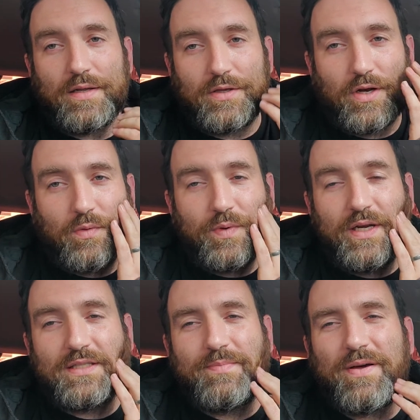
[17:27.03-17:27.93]
you know, we
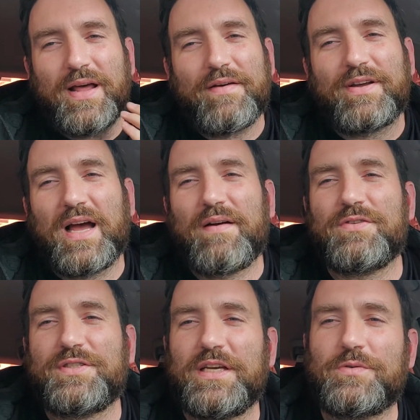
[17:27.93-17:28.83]
need to be able to have a
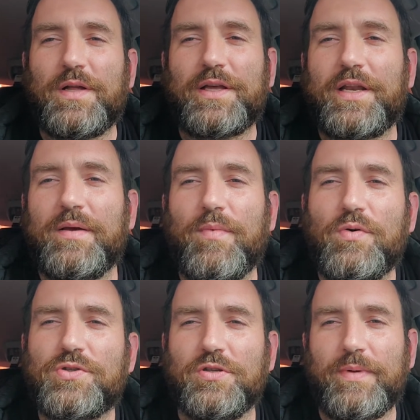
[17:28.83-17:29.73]
conversation without getting
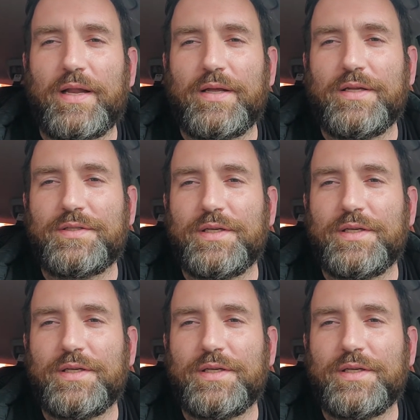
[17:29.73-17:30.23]
emotional about it.